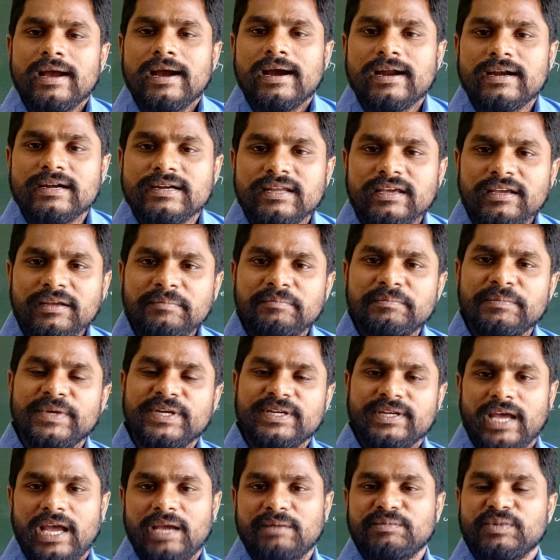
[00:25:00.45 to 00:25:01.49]
at
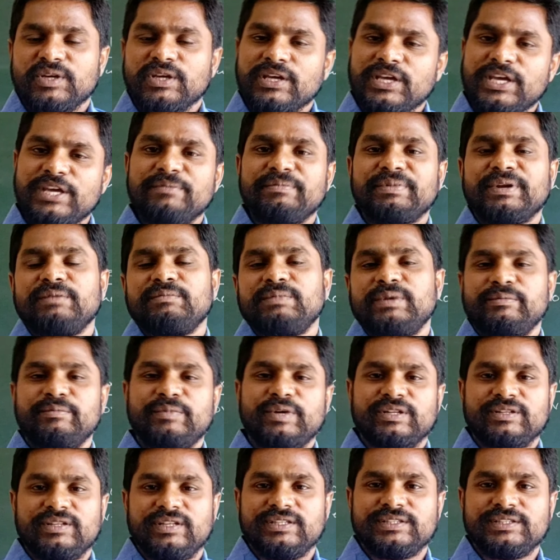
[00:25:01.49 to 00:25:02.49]
a time. Keep remember